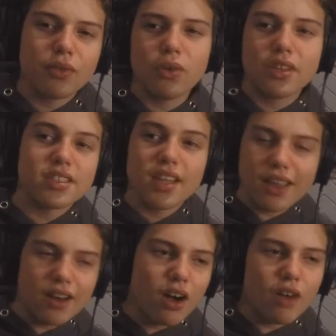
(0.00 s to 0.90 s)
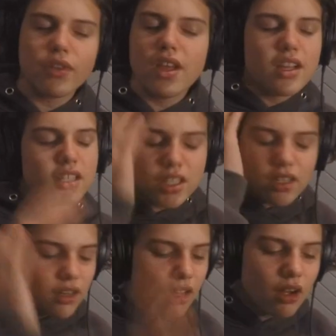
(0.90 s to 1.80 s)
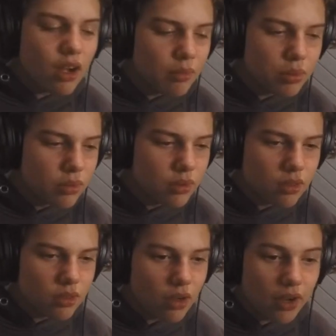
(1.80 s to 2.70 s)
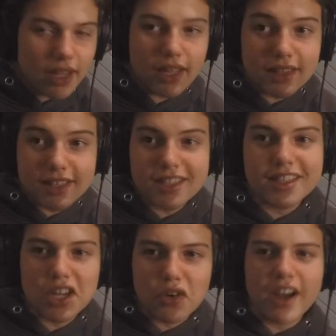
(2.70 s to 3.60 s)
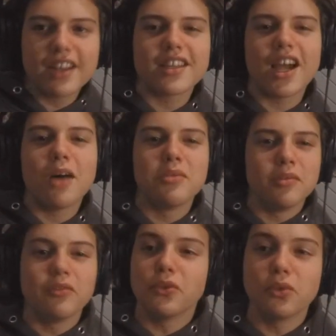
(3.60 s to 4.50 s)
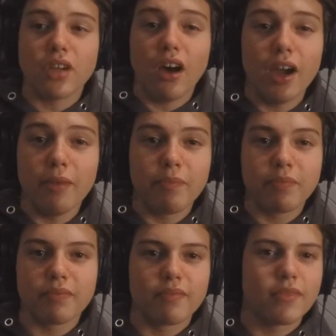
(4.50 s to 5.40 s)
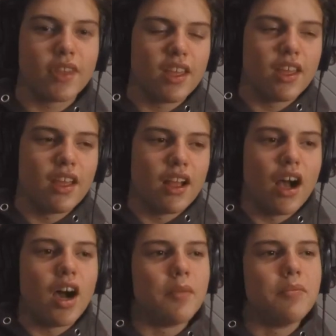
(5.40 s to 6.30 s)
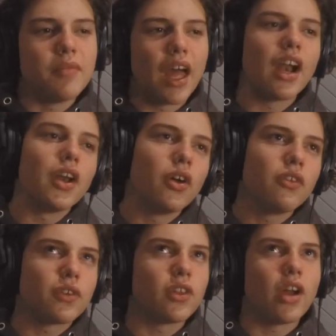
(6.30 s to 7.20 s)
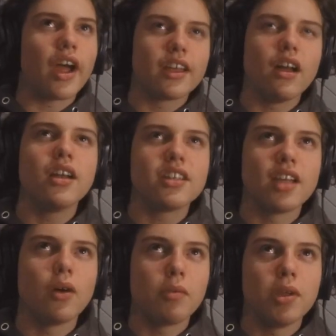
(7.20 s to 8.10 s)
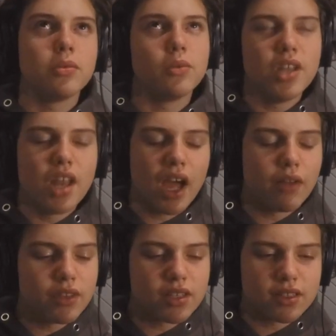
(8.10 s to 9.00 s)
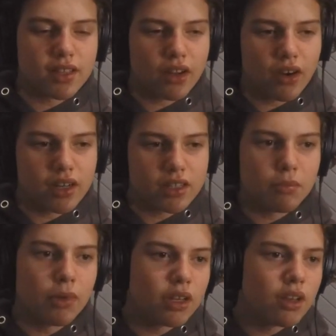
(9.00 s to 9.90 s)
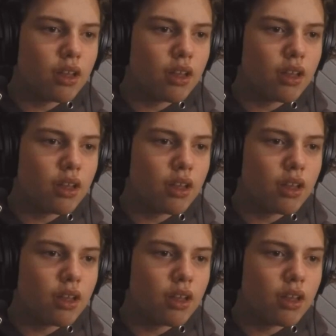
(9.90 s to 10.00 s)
or the second half. Shut up. Okay? This is the greatest album of all time. And I know for a lot, I could understand why people wouldn't have this as their greatest, but